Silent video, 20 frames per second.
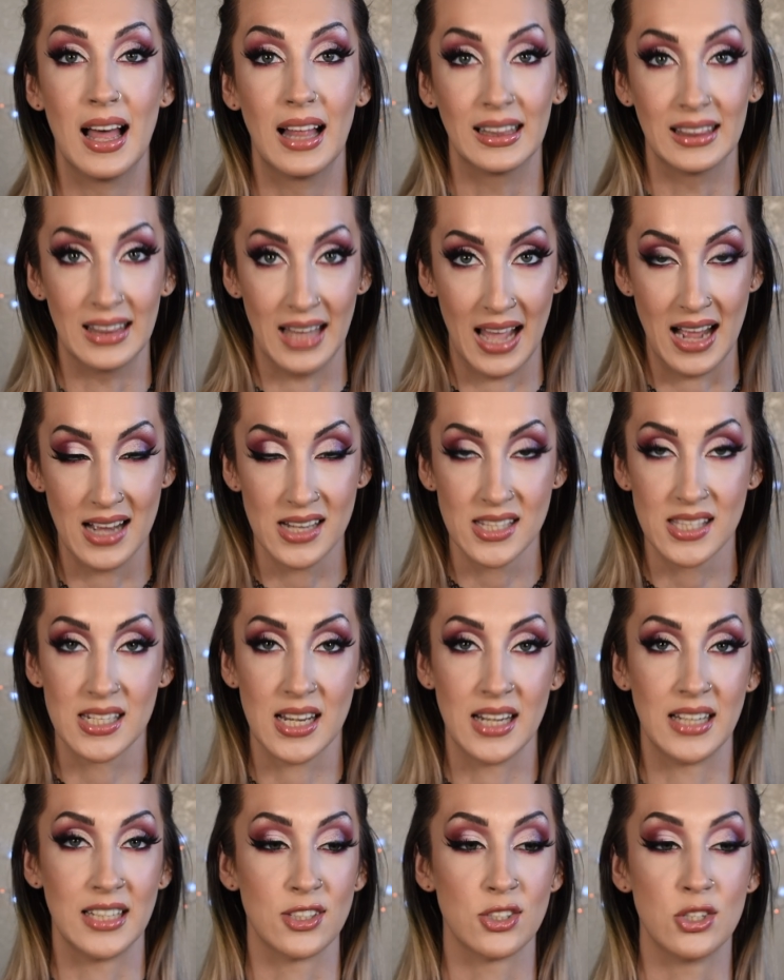last
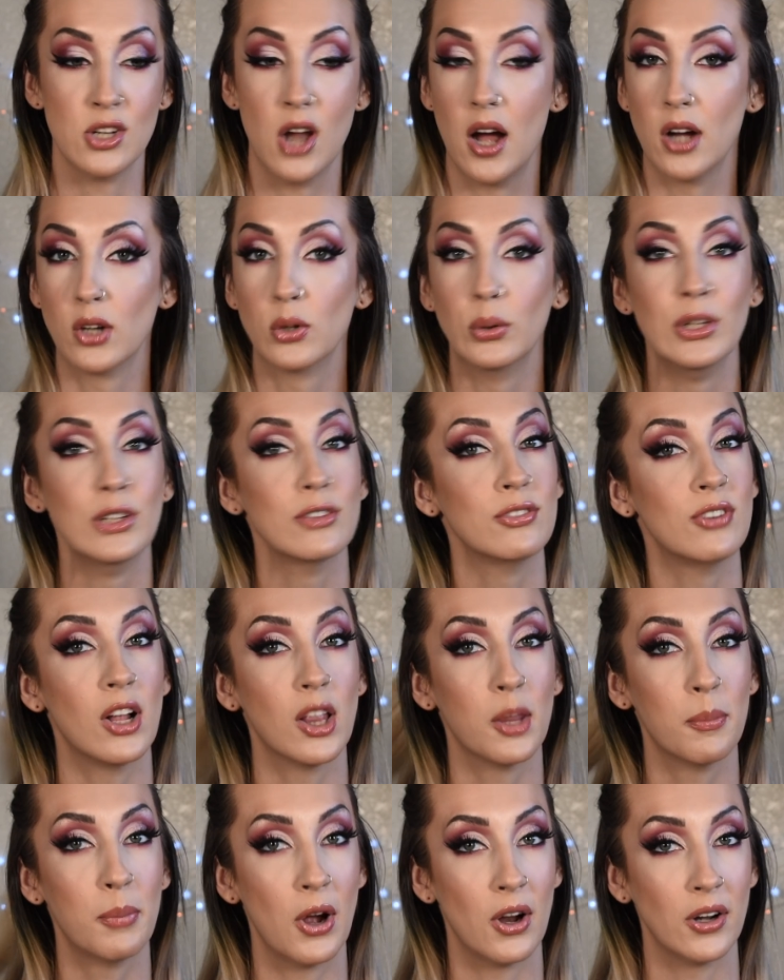and it's not going to
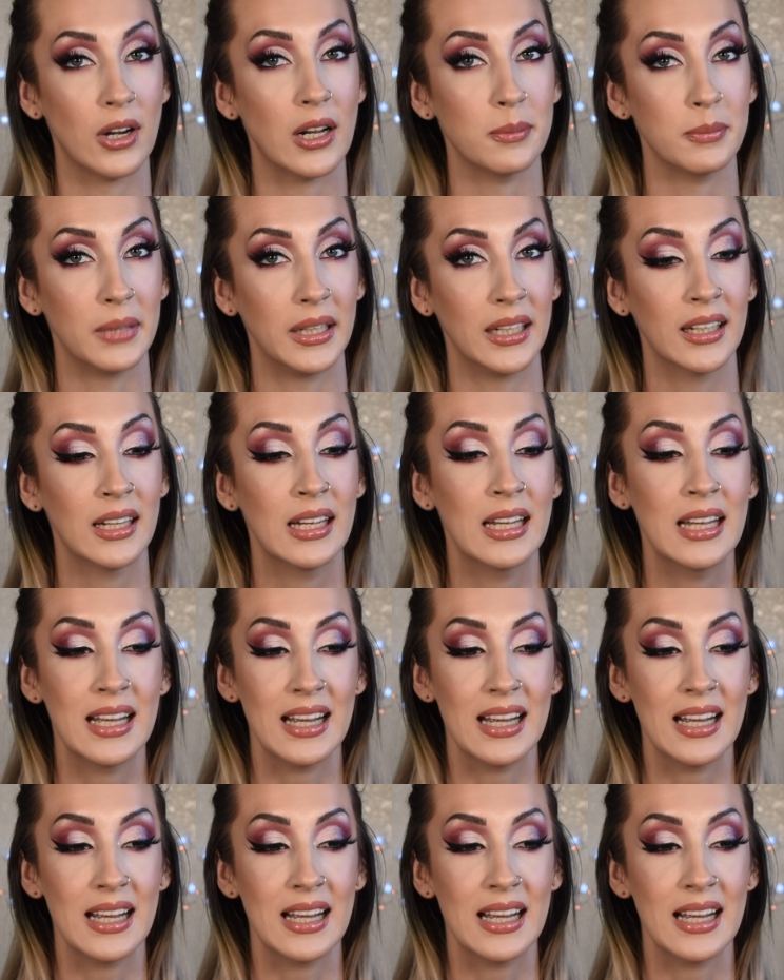fall apart on me